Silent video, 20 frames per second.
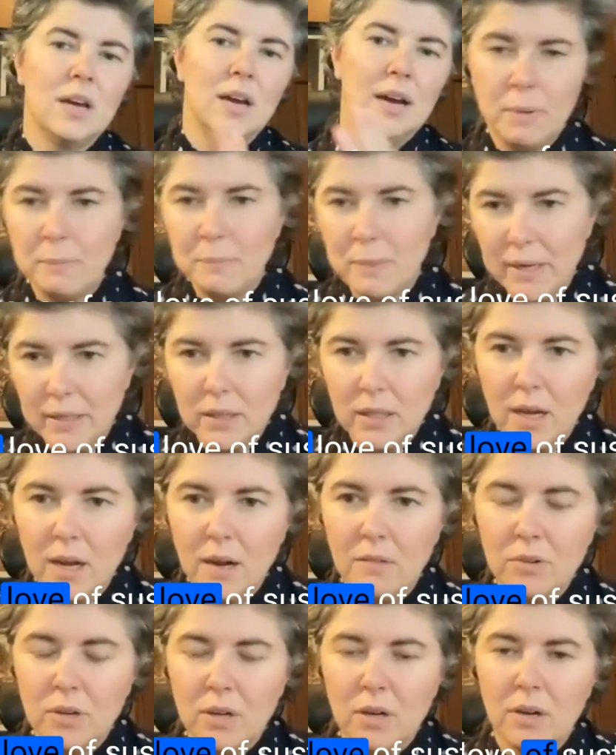but my
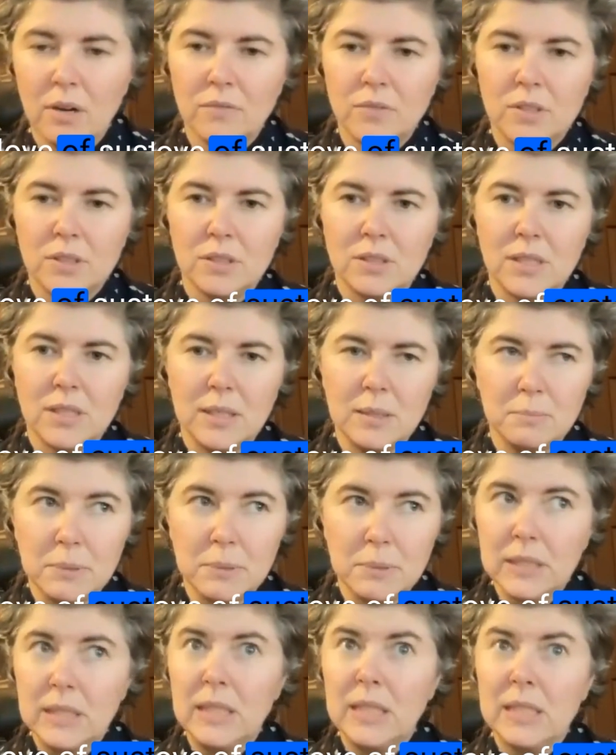love of
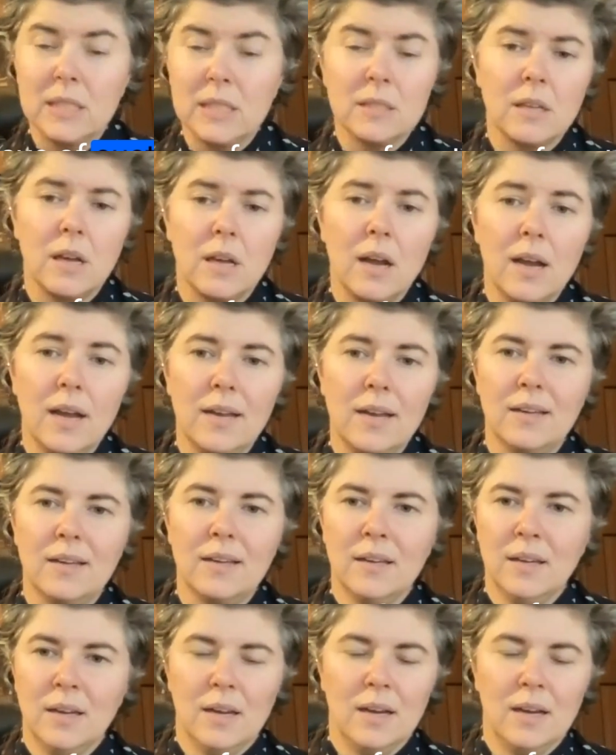sustainability and design,